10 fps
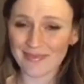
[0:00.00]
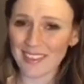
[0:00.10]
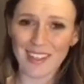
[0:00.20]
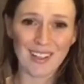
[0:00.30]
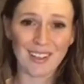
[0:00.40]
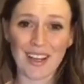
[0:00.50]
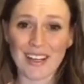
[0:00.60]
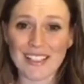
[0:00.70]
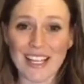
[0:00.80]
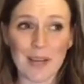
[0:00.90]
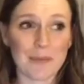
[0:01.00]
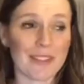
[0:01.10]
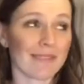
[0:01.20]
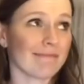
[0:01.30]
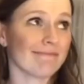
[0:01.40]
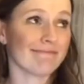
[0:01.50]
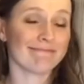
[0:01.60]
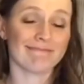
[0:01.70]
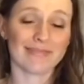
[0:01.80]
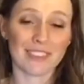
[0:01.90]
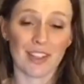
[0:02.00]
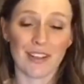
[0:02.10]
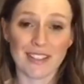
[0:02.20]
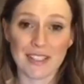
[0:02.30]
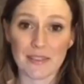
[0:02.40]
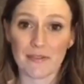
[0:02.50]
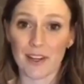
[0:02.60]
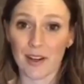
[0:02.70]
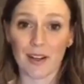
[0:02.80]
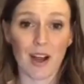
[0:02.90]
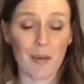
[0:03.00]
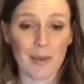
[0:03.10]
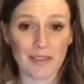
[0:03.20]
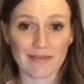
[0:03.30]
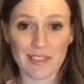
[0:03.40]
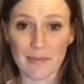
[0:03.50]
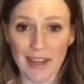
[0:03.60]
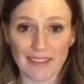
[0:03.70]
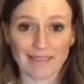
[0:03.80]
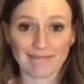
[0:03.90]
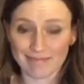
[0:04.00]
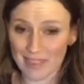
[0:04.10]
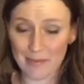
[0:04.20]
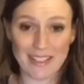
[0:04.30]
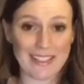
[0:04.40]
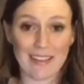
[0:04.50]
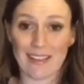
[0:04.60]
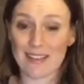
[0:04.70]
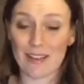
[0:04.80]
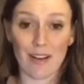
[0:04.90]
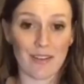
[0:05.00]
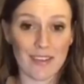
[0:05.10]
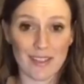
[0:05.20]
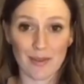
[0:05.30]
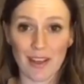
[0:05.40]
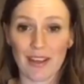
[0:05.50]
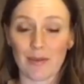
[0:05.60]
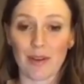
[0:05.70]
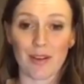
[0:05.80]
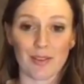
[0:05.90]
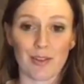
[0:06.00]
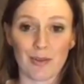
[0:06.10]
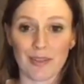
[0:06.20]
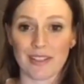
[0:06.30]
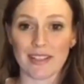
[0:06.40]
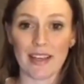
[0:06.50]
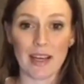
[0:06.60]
A lot of times, y'all, this is very common to man. I mean, it's all of us, okay? We all struggle with this.